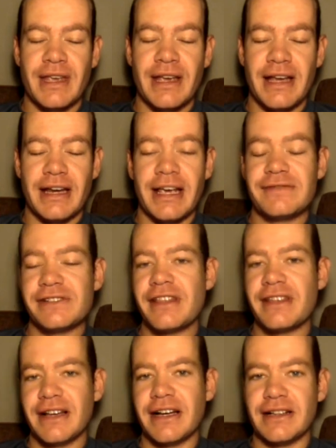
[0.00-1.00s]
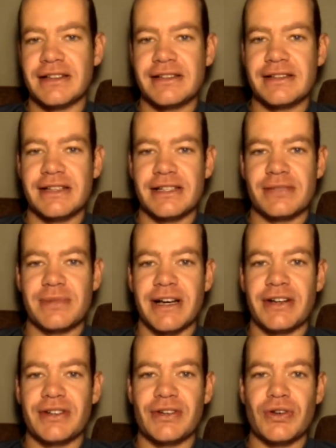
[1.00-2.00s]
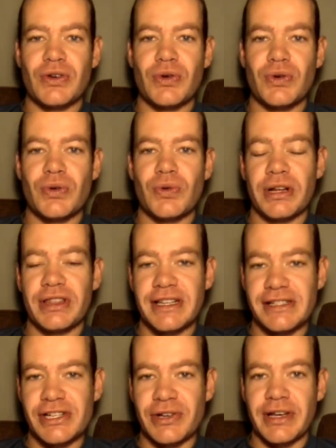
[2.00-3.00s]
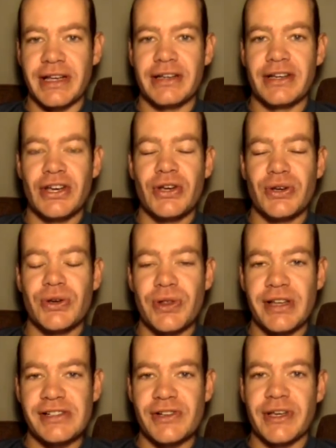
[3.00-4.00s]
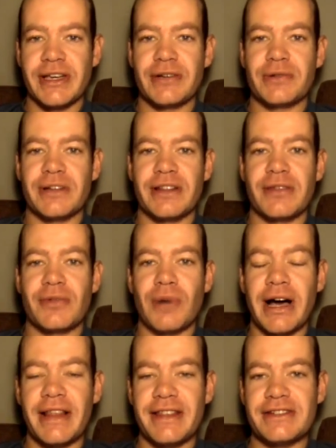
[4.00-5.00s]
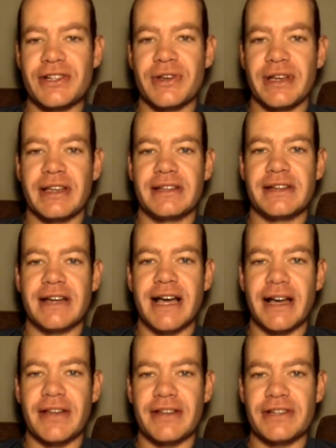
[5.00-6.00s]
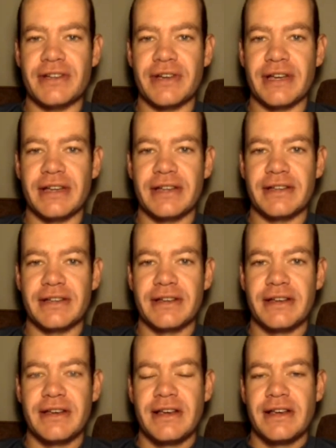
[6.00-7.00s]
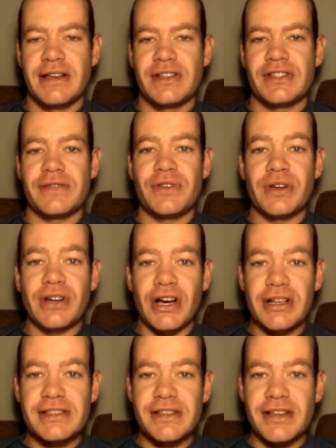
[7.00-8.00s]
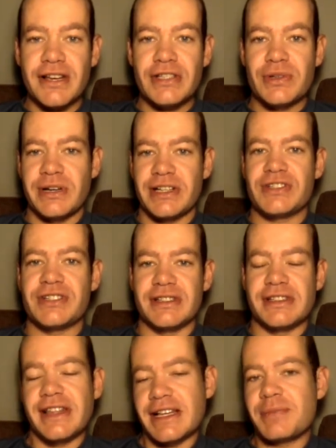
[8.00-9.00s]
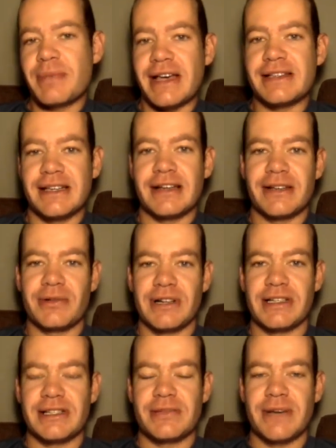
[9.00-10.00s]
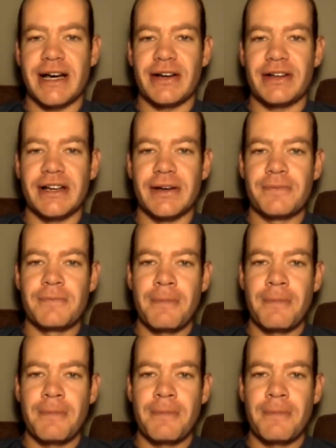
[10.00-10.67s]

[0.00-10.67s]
and everything else is about what they're doing, who they're doing it with, why they're doing it, and how they're doing it. And so if you can answer those questions, that's basically what it's about. Now,